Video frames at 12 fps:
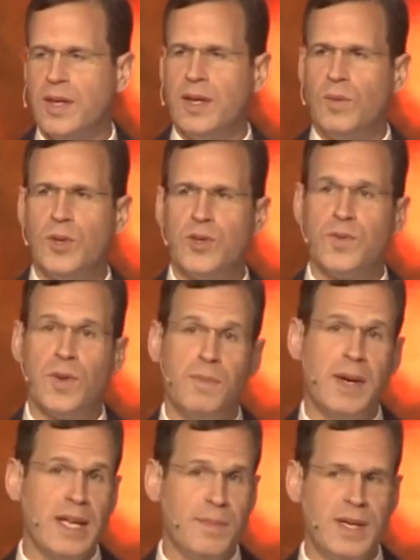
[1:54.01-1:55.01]
which for
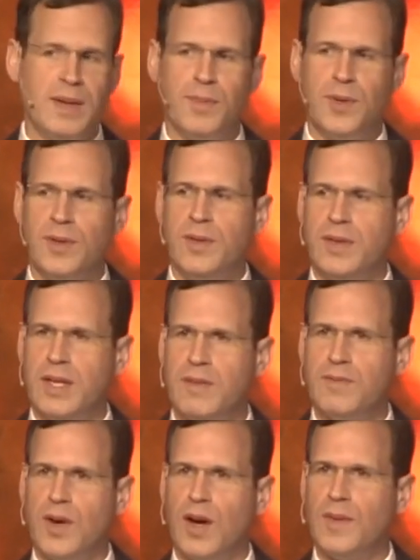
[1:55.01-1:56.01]
many people
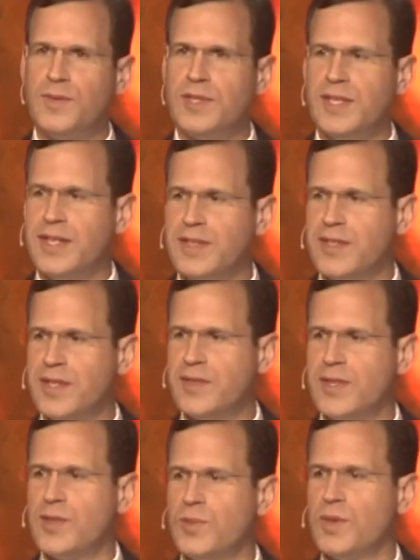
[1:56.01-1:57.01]
involves
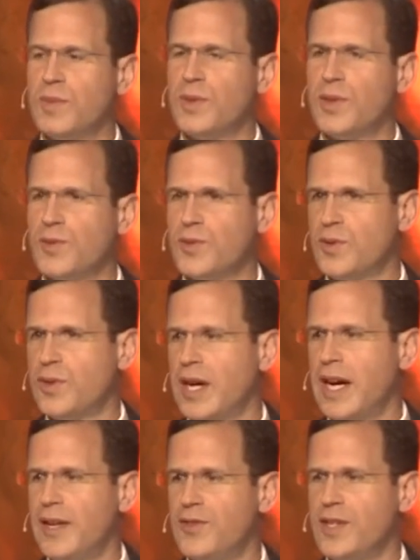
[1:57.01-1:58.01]
assistance with personal
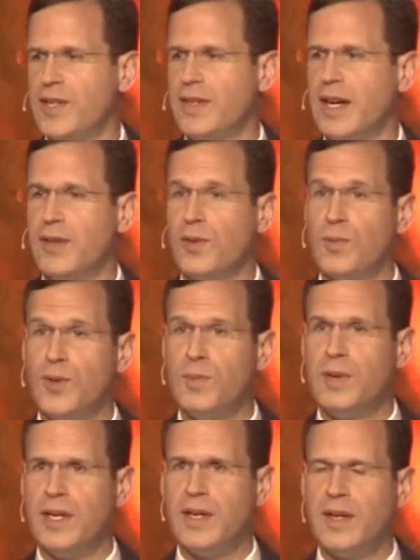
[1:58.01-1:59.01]
hygiene and
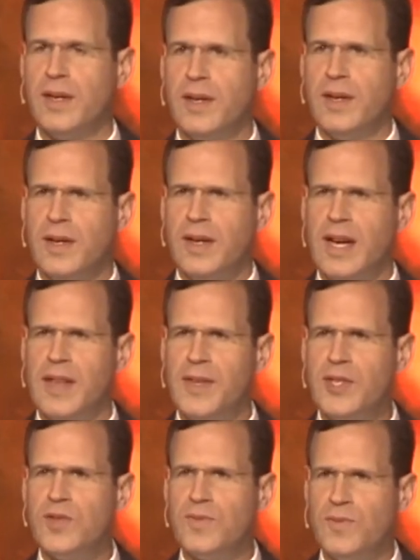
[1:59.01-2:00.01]
grooming. And
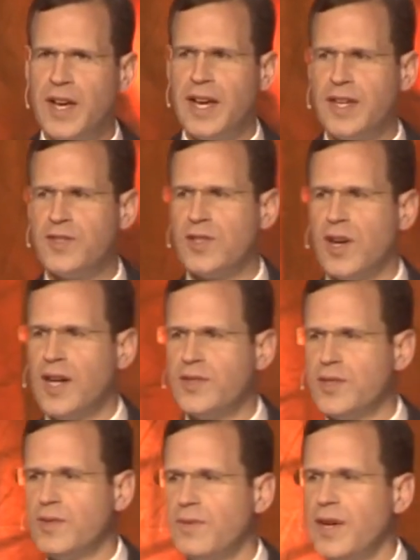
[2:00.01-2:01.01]
this phase
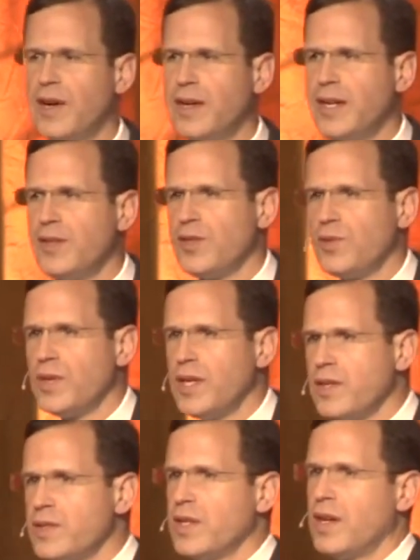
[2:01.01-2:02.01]
causes varying
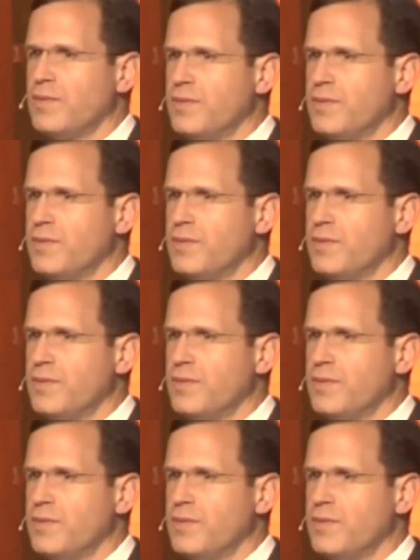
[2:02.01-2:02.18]
degrees of